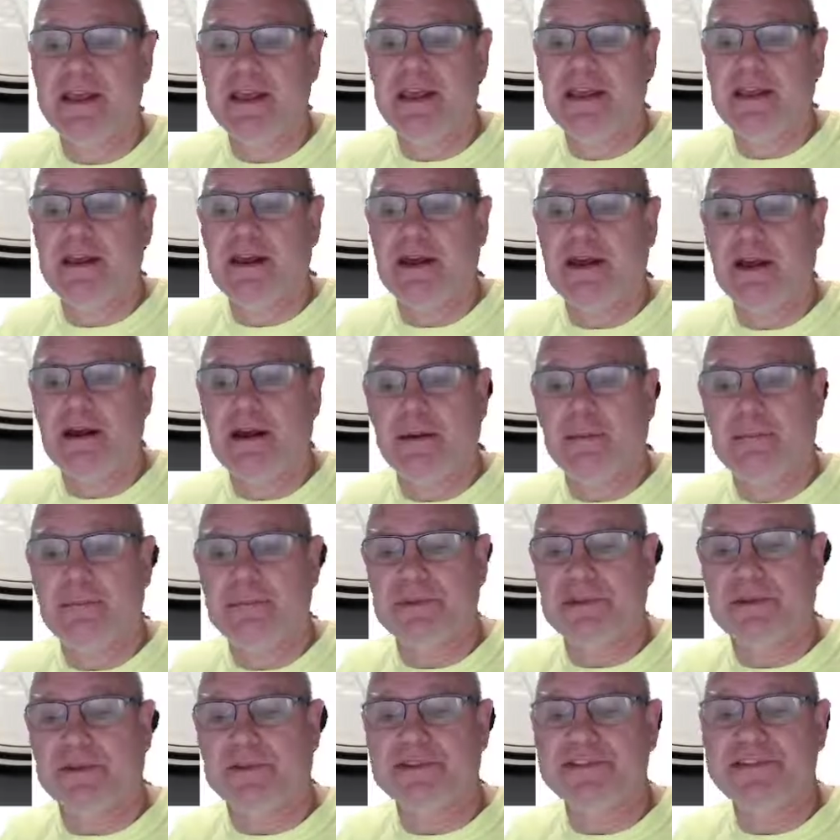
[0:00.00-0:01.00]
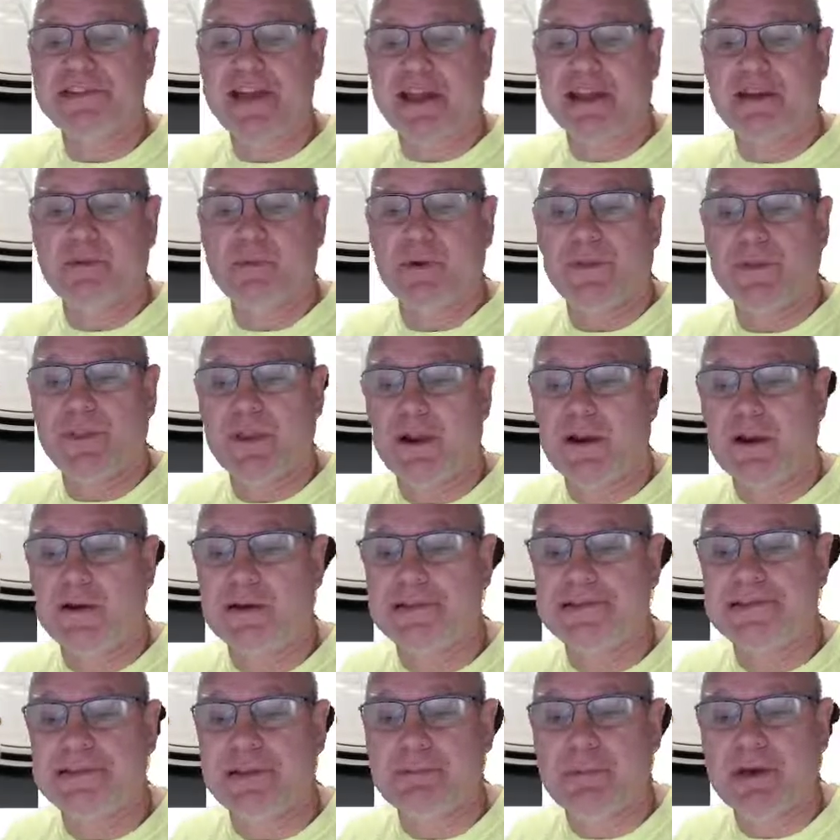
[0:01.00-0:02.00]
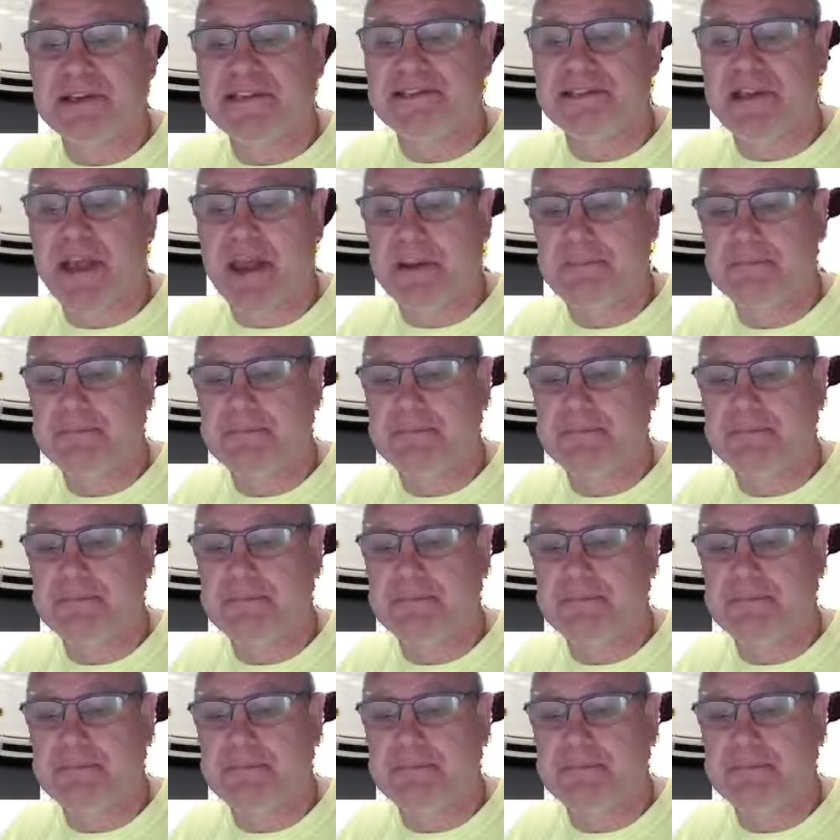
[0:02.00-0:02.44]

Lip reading: The second one there is a Mustang,